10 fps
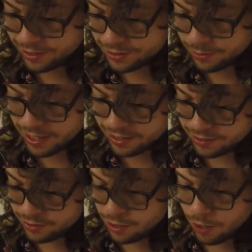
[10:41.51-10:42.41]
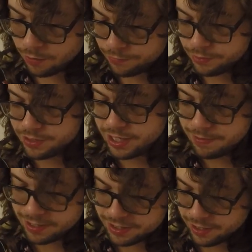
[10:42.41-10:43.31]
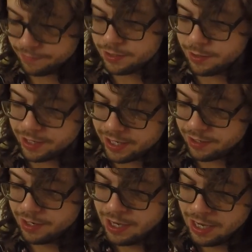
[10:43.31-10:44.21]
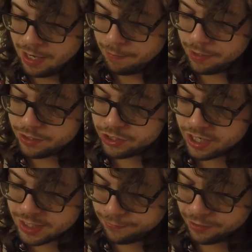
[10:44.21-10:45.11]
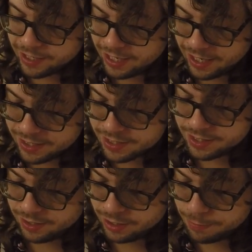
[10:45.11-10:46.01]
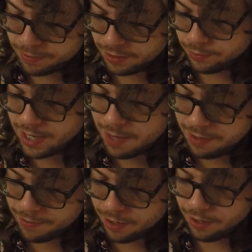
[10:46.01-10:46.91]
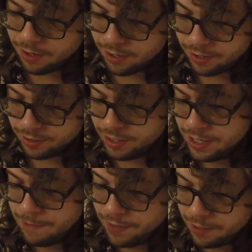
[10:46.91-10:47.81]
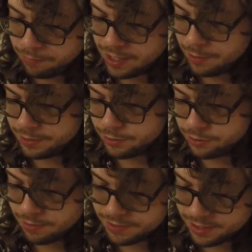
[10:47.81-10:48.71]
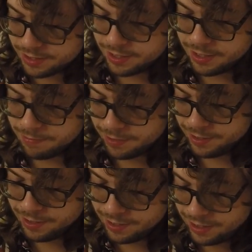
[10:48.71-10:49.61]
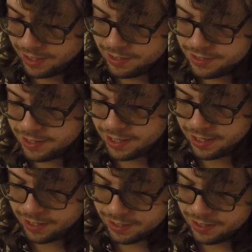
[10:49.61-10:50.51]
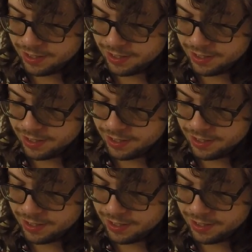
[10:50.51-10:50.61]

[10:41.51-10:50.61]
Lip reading: so I don't foresee myself doing it. But just for kicks, let's put the whammy bar on and play with the trem system and see